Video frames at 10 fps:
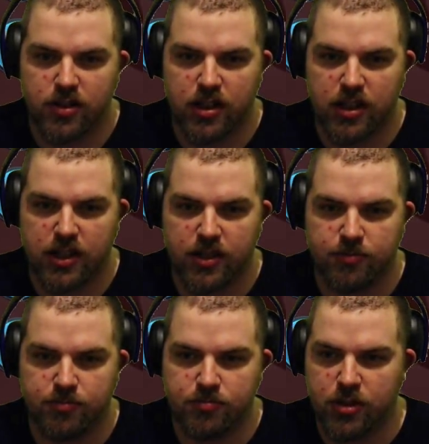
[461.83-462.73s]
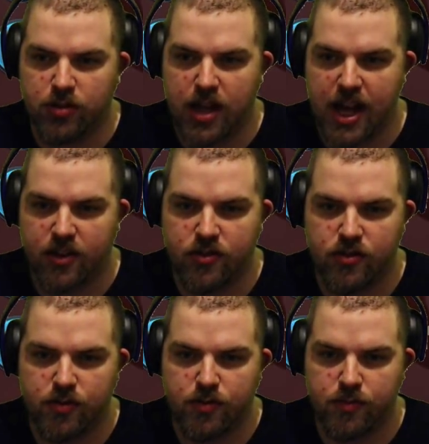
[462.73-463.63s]
Um, no hatch.
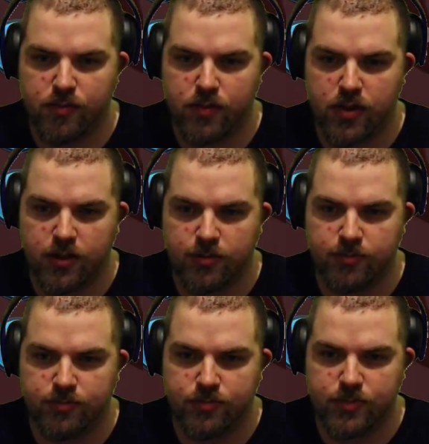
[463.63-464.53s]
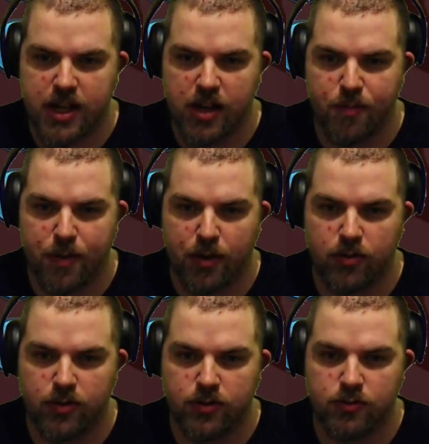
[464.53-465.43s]
Um, I know I built
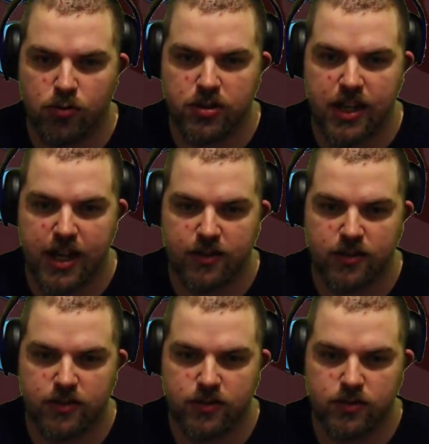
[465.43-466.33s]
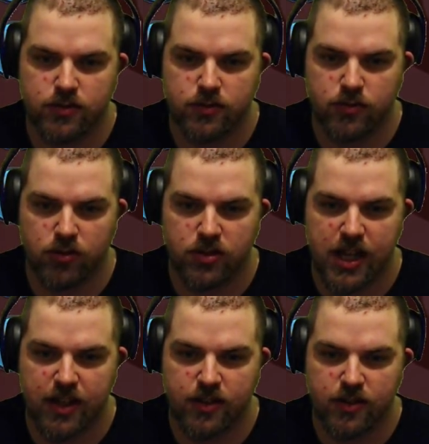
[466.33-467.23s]
one. Where's it at? Where's it
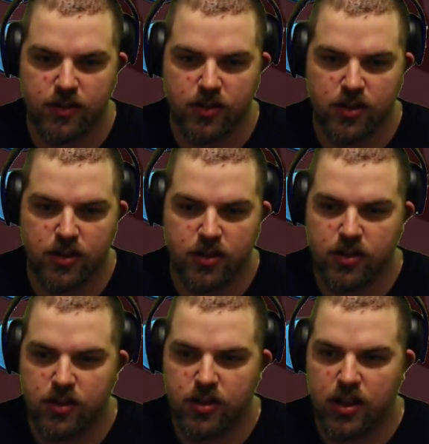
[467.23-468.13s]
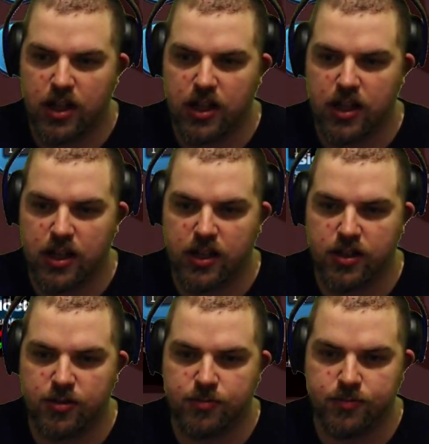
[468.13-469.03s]
at?
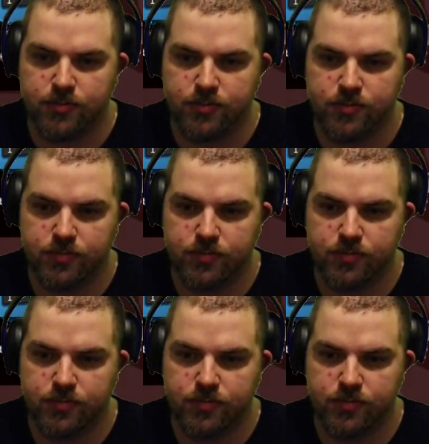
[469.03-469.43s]
Um...